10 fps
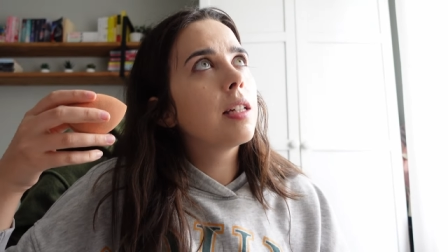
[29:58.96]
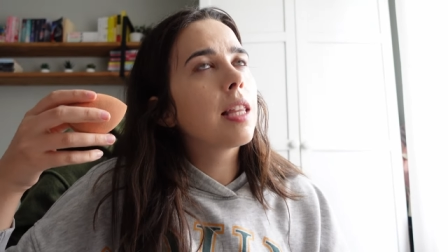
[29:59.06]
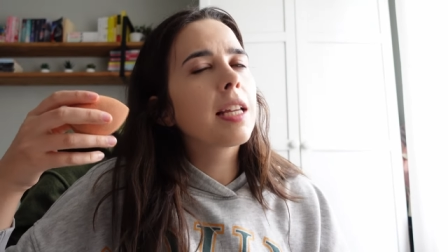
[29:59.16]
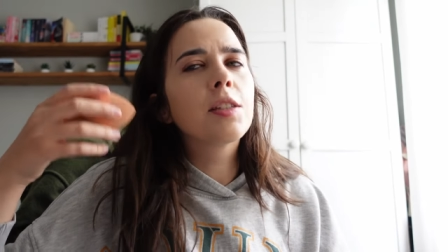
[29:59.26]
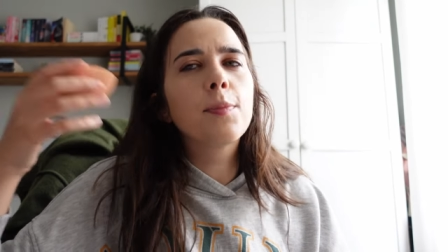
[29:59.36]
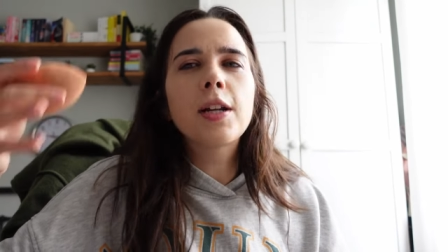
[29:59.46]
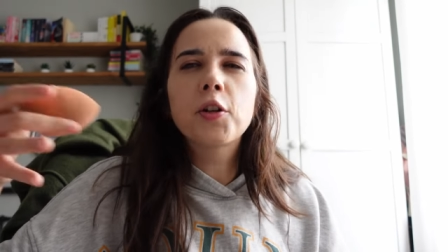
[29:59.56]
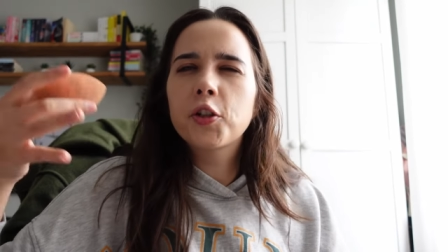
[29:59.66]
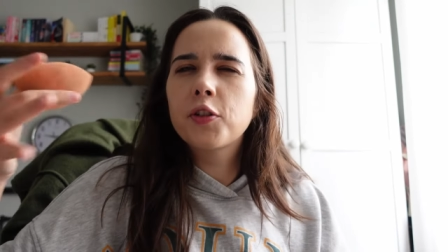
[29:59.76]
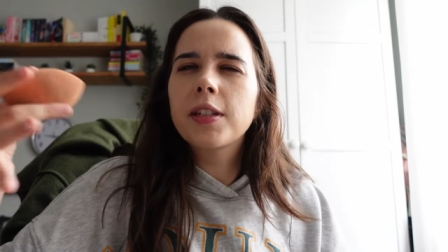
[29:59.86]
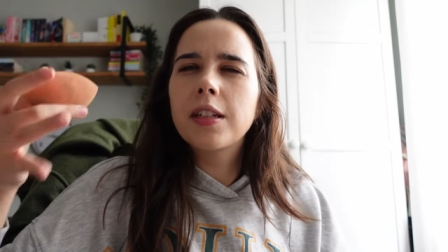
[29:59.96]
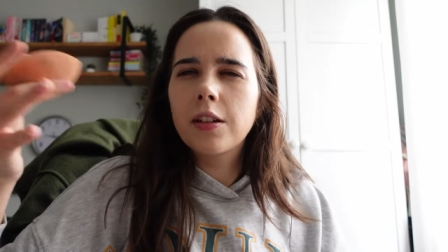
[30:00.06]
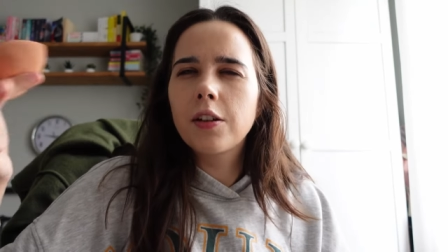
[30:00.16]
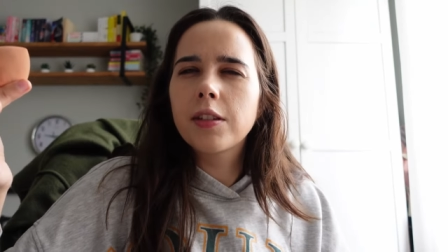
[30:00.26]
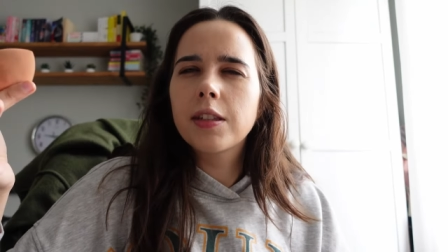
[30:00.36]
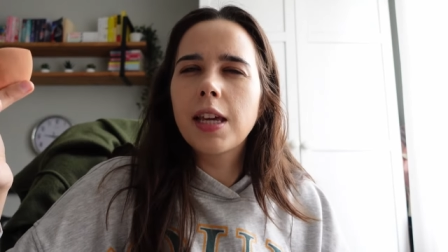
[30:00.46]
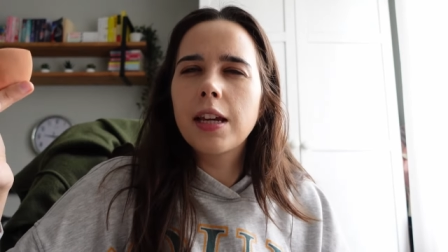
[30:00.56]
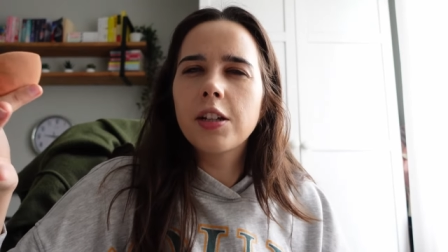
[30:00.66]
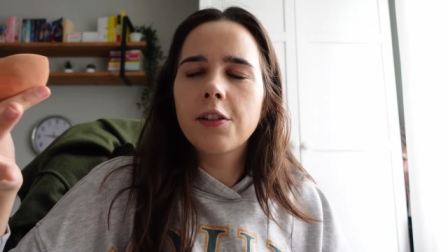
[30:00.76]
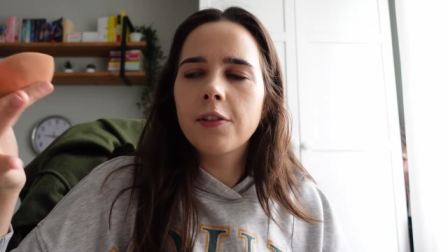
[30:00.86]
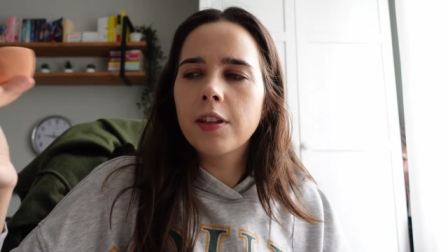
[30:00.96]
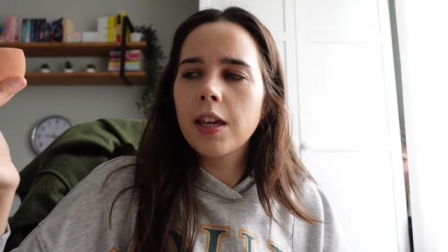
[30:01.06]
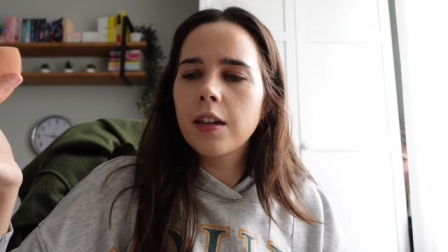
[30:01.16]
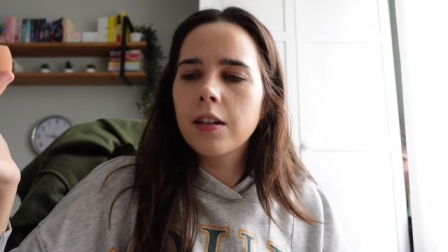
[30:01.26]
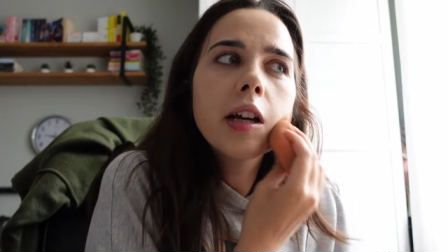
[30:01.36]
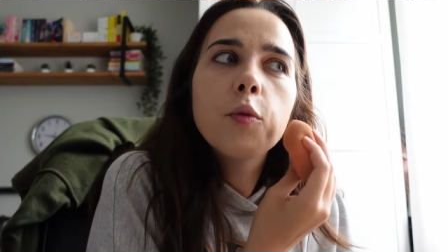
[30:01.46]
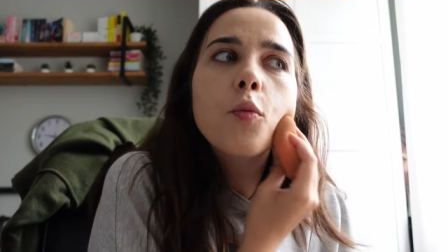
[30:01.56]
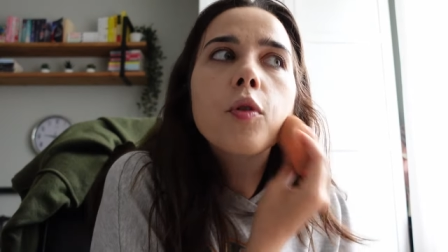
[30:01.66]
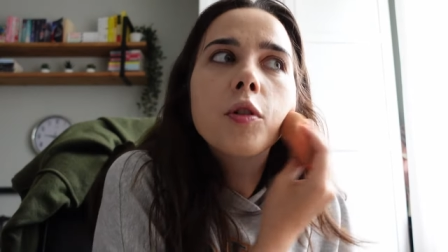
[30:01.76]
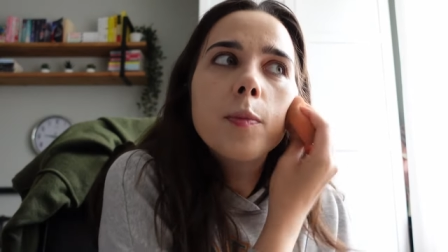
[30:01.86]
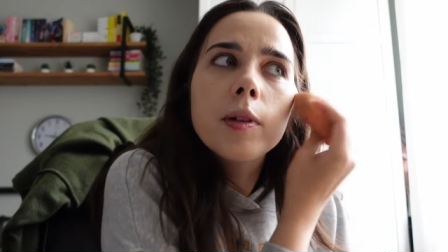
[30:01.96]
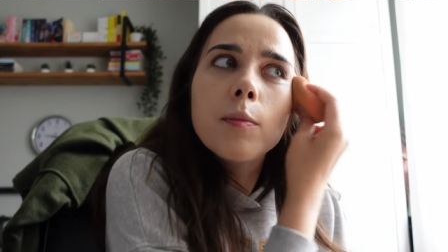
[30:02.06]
like, it's better to see it on stage, I feel like. It would be